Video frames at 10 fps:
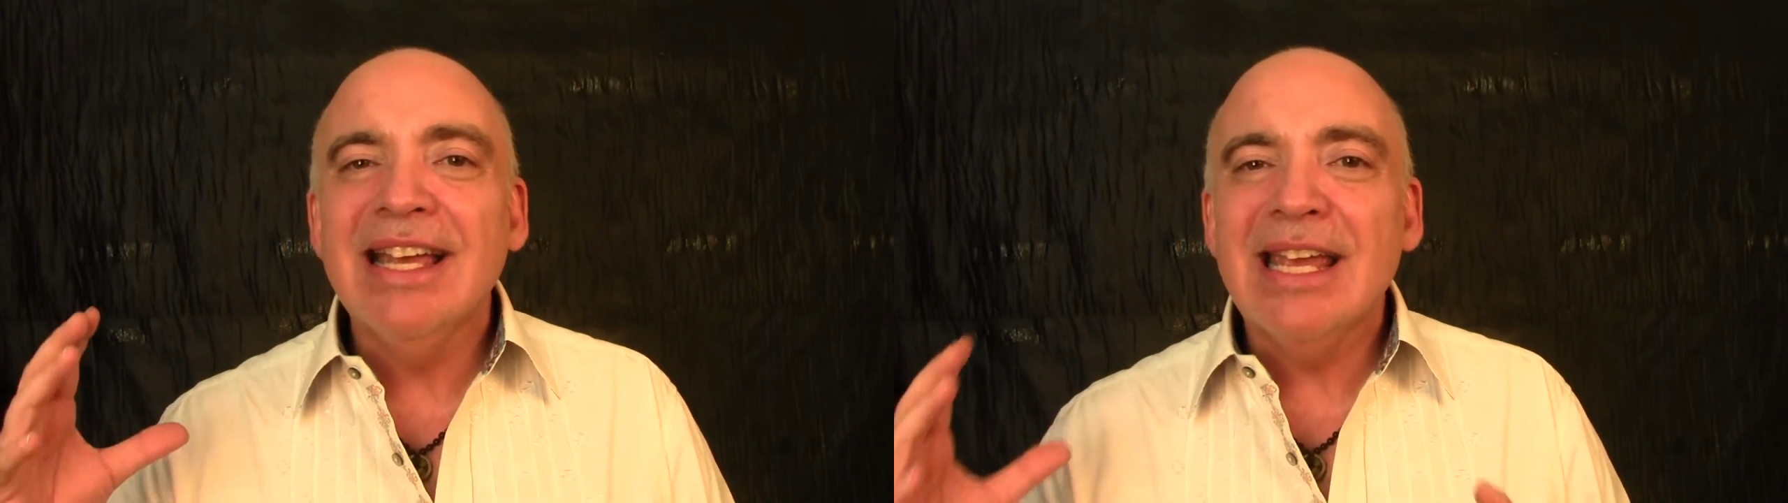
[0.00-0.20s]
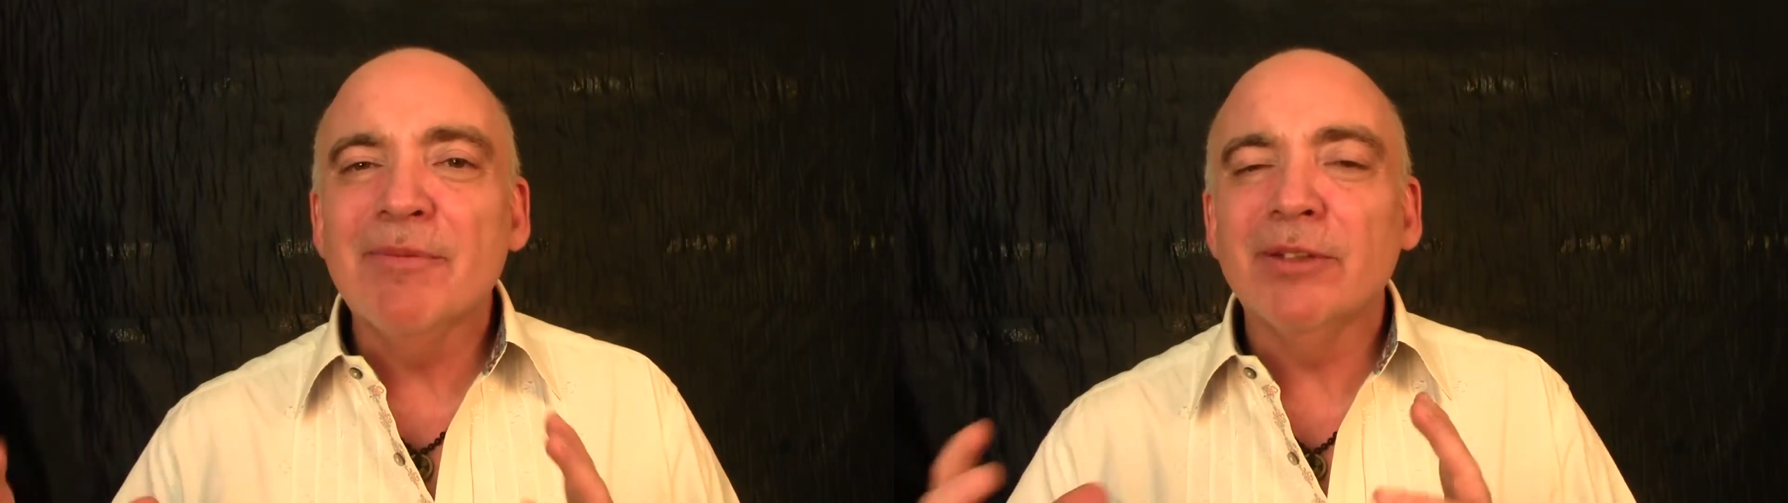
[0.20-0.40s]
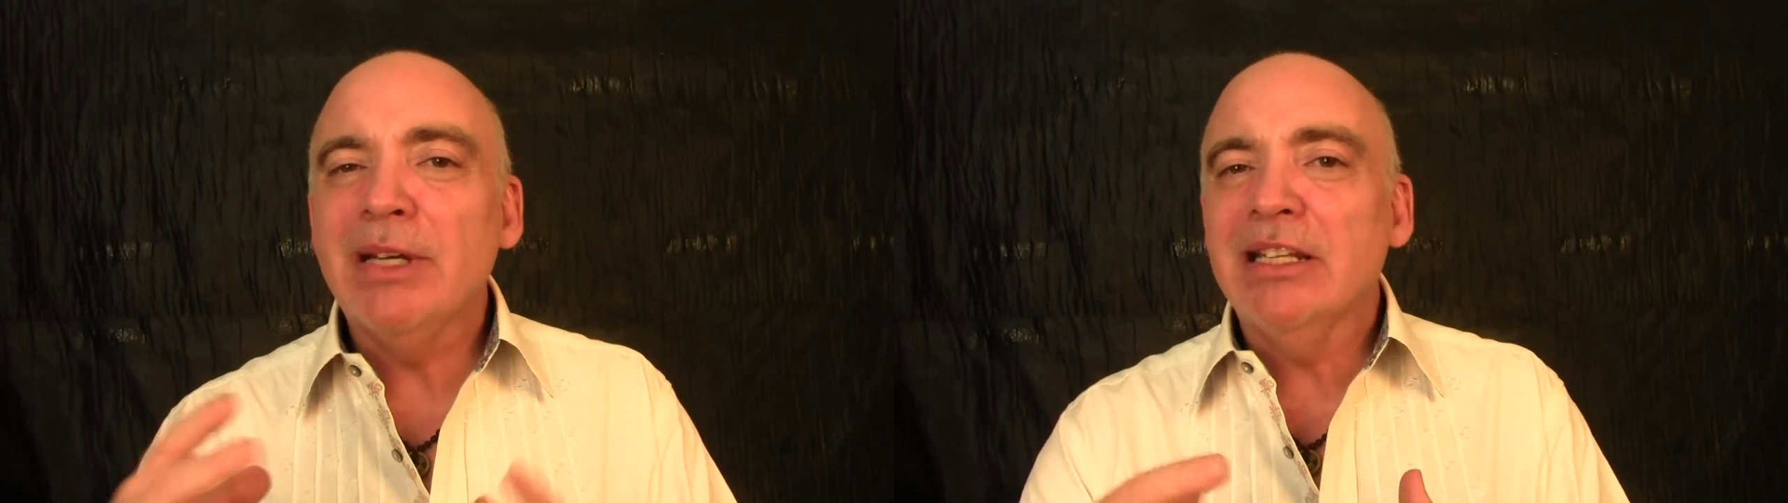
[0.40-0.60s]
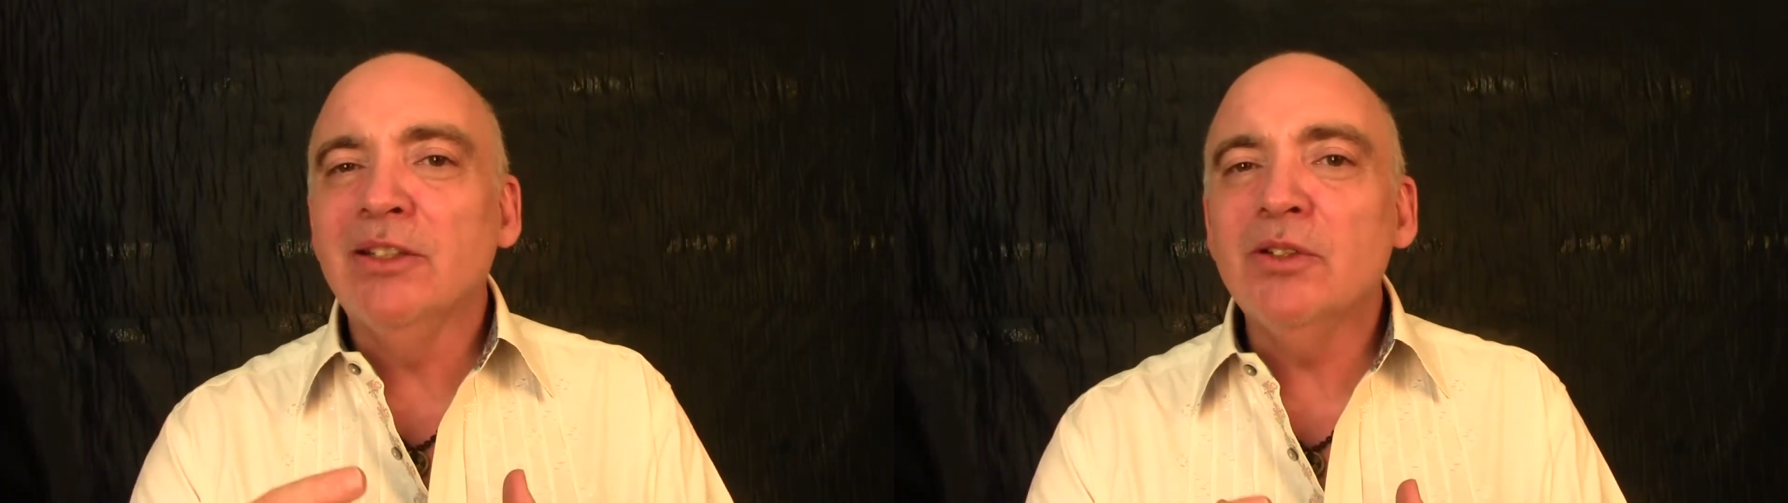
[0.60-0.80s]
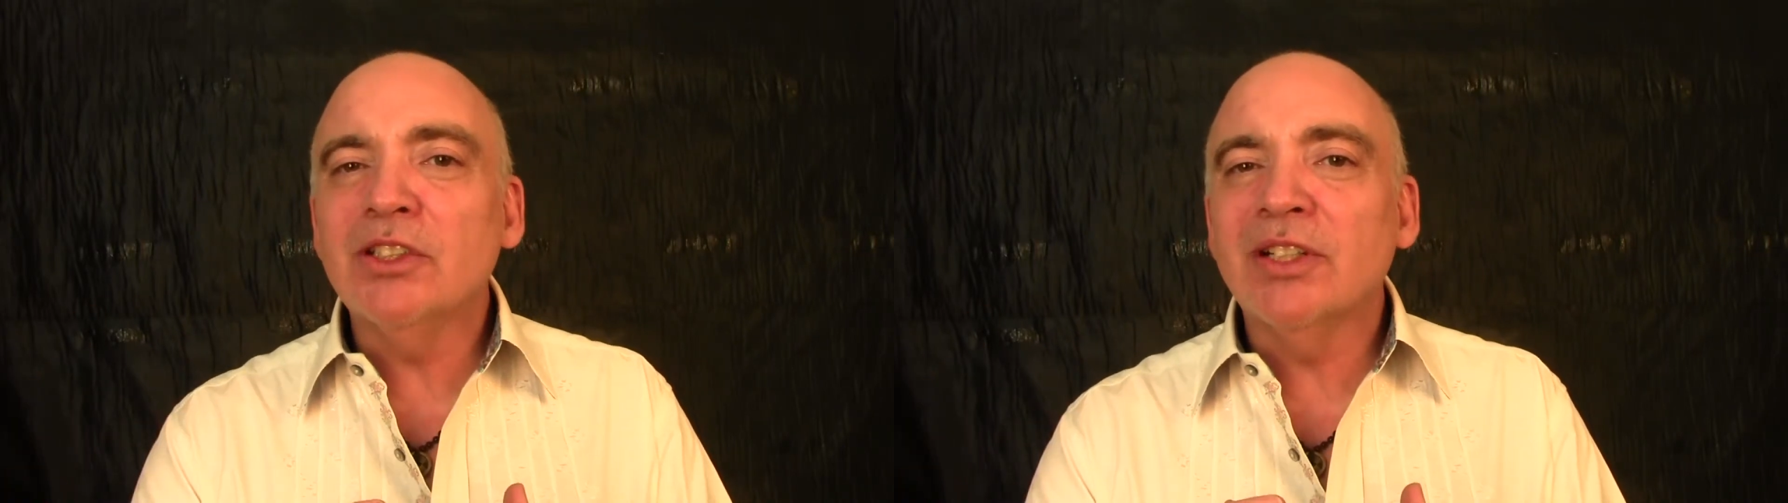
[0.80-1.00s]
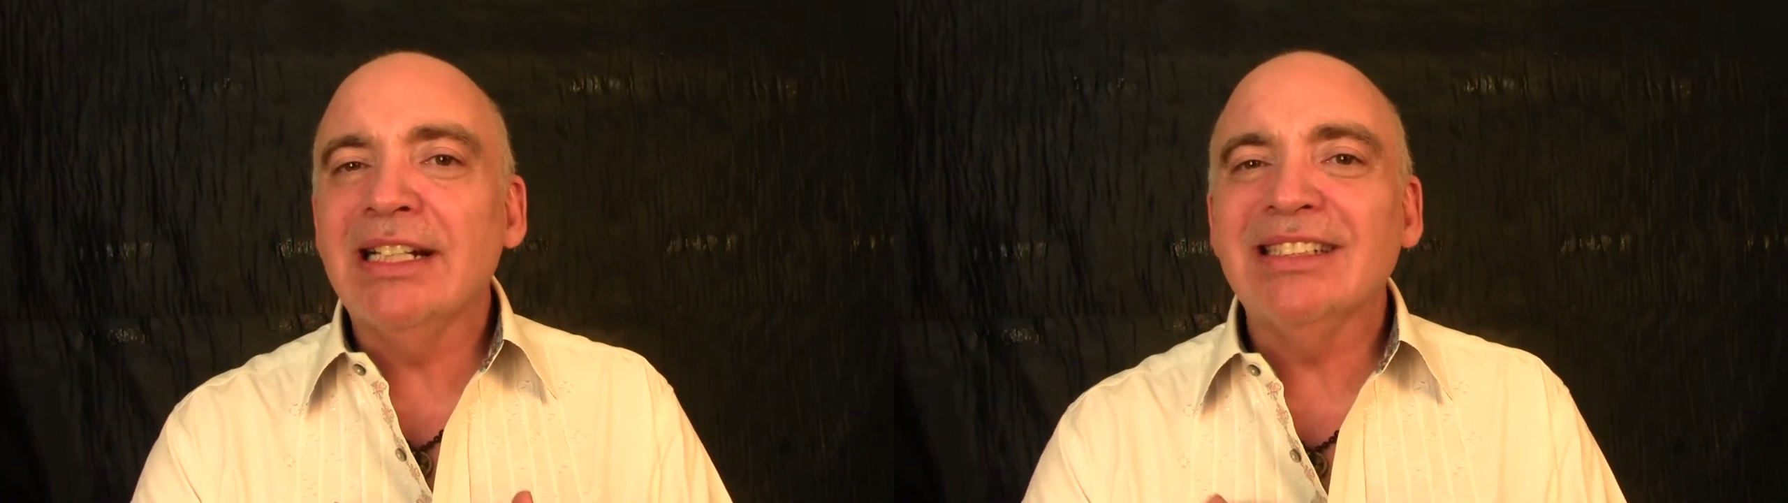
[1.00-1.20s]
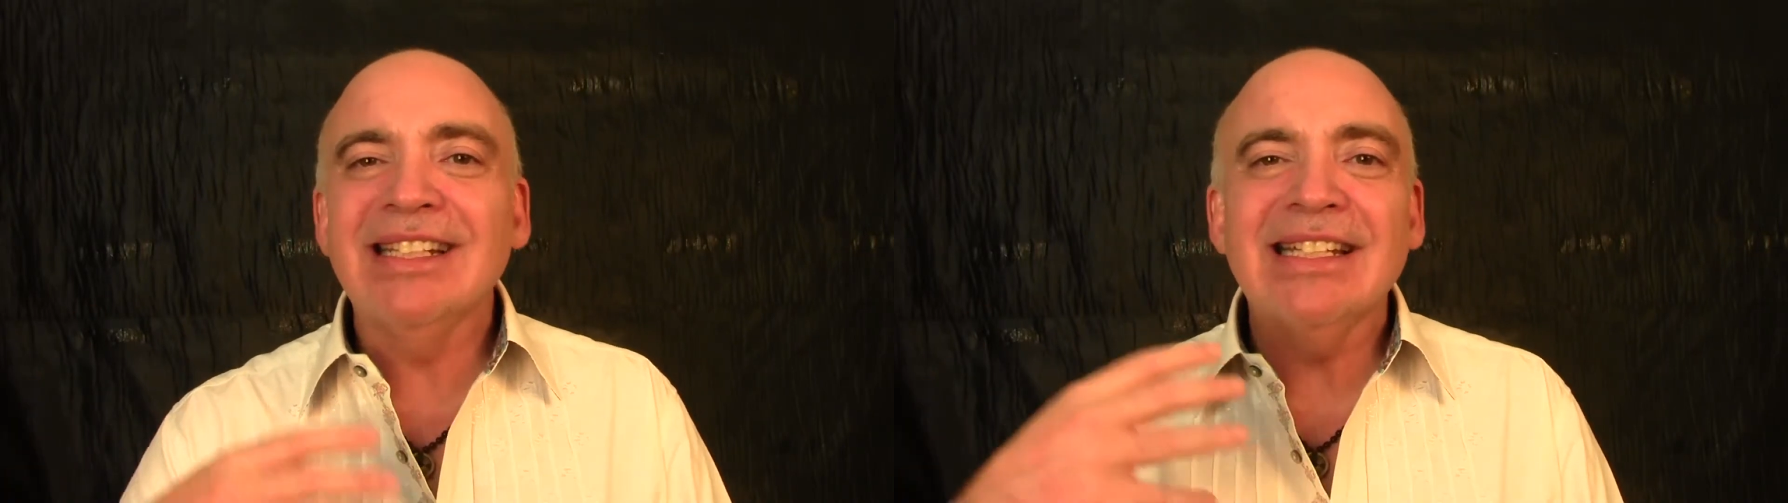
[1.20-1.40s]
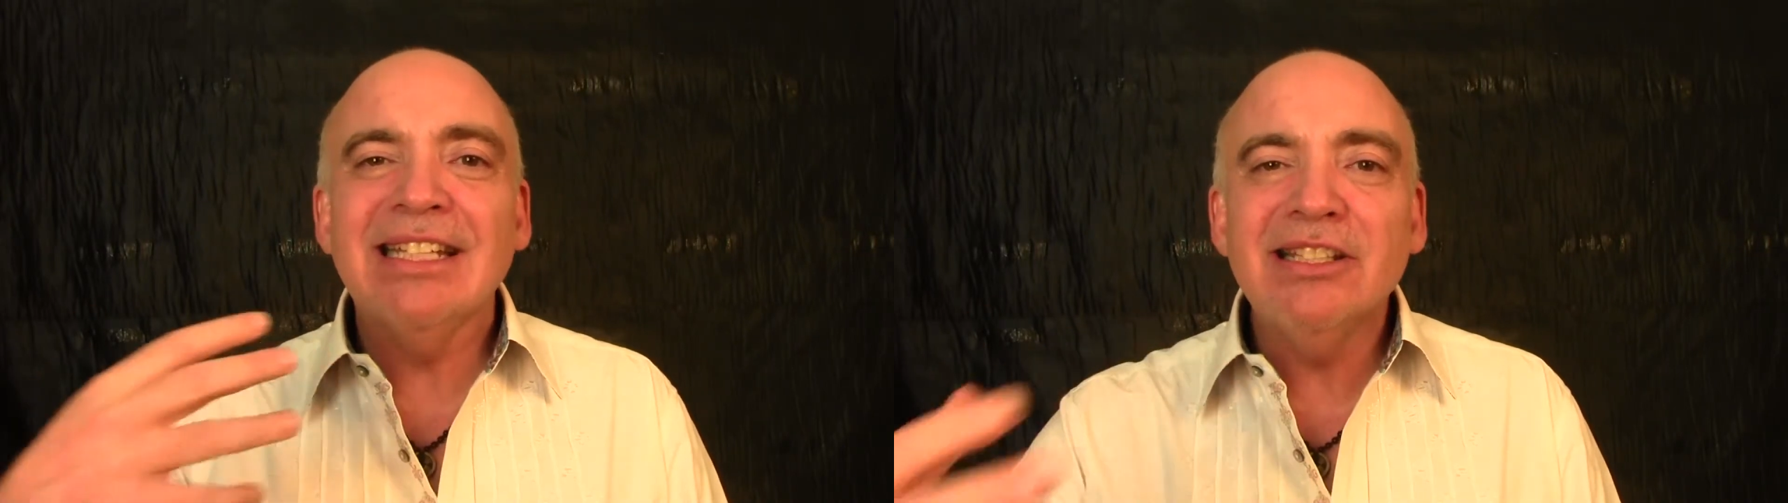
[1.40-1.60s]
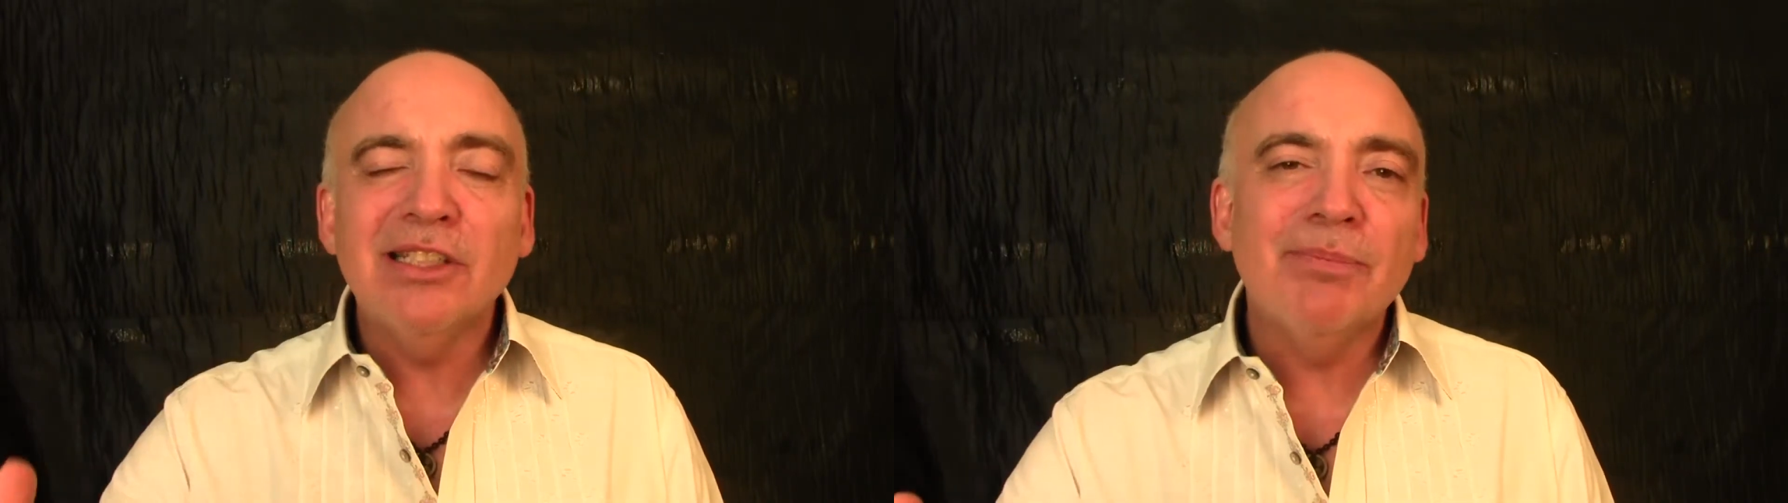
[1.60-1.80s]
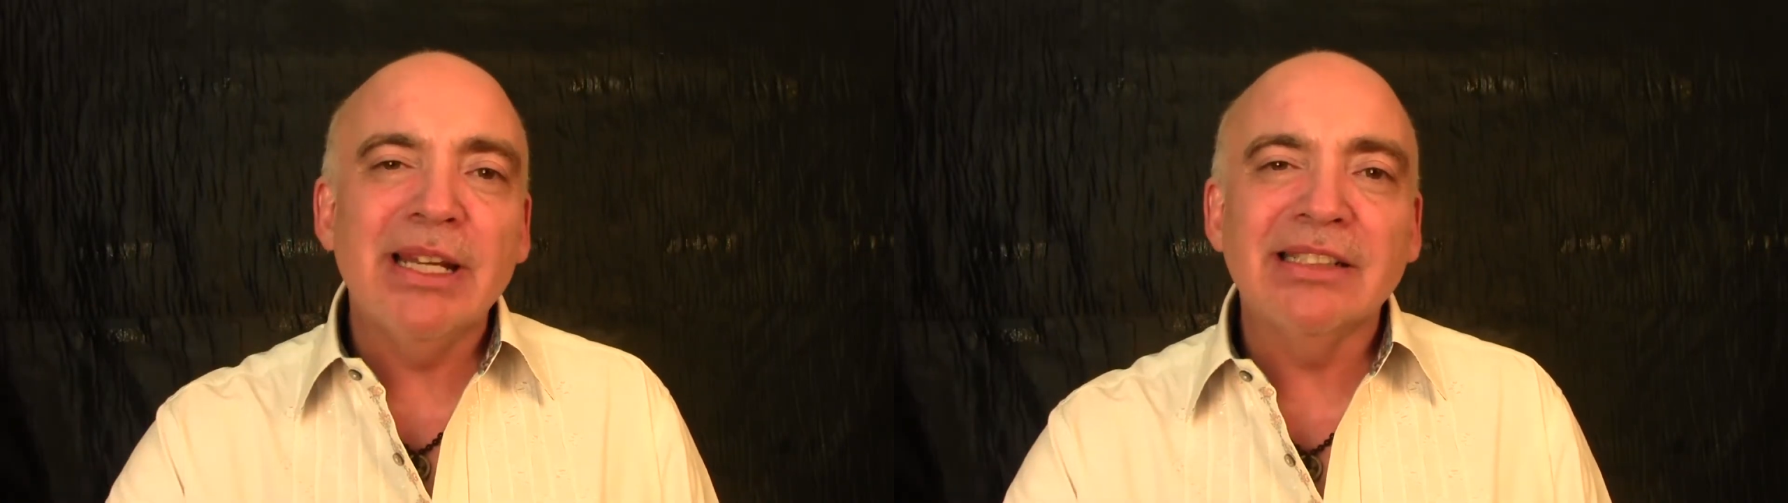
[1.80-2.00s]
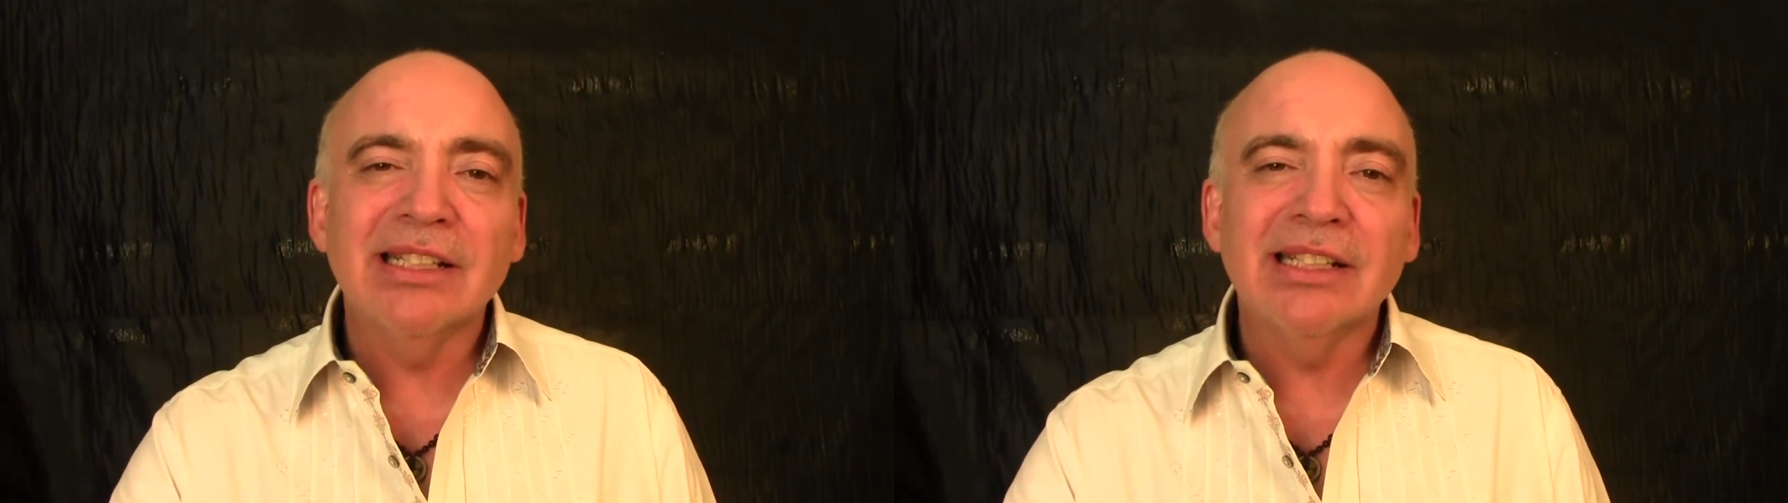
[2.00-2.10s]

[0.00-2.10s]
implement new strategies and anticipate